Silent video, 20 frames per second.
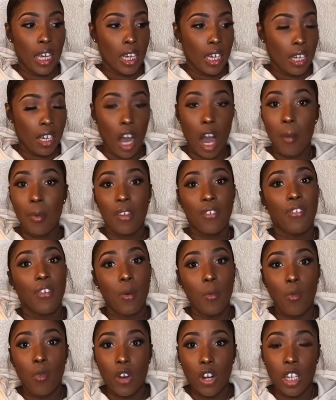coming
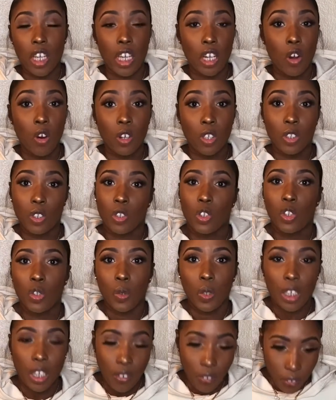from work and also
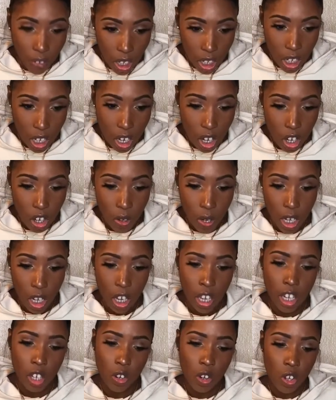shooting a video,
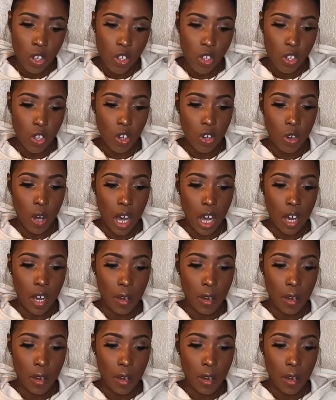and also